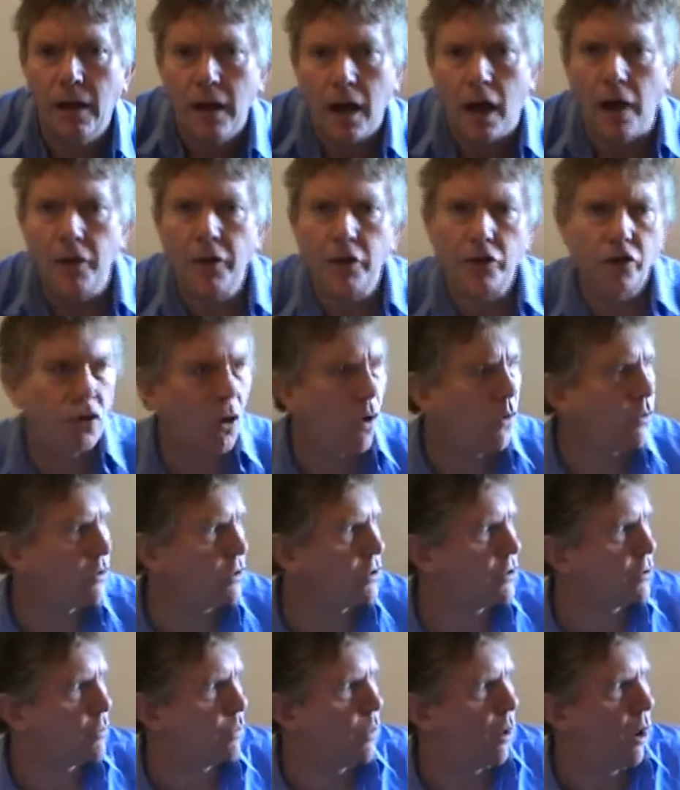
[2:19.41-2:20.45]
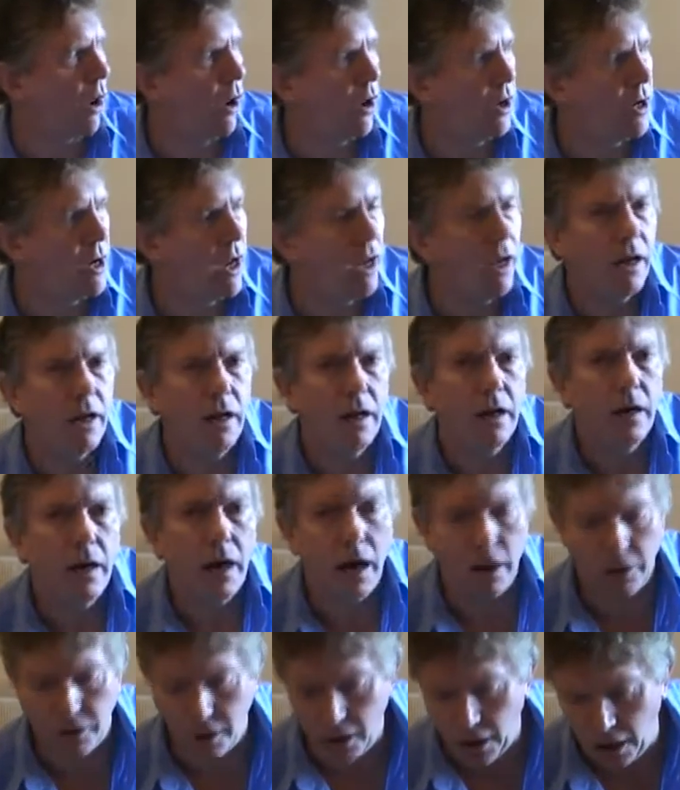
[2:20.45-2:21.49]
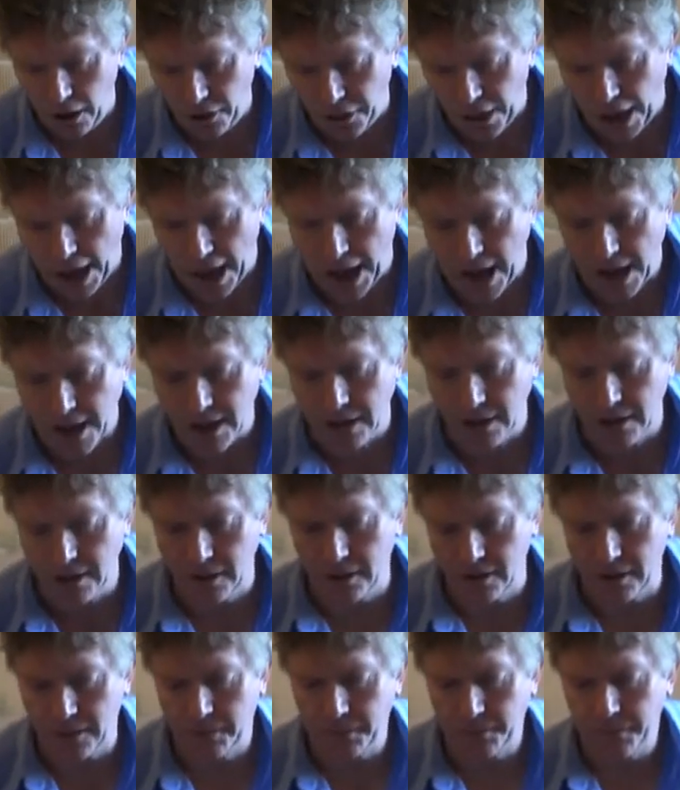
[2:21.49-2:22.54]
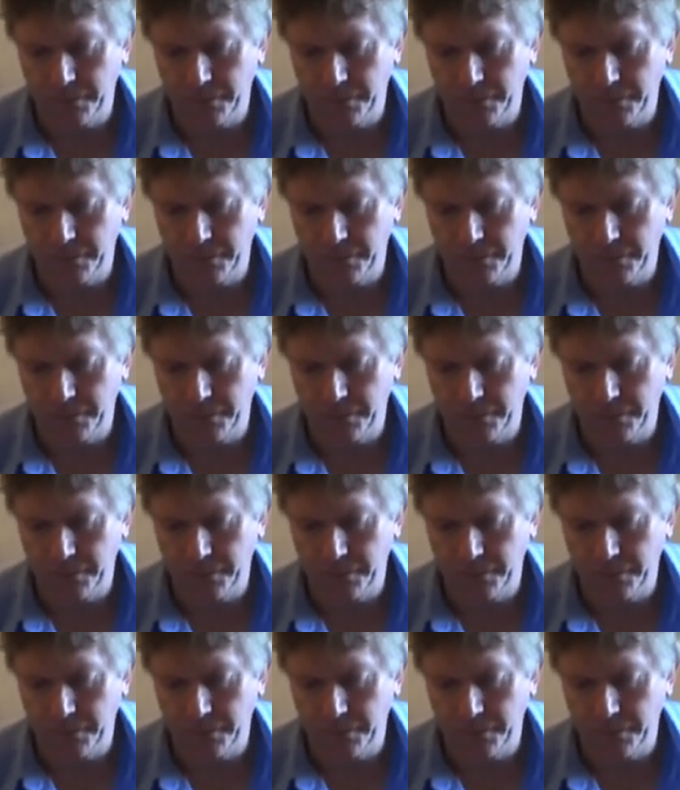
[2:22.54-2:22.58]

and the shortest one at the other end.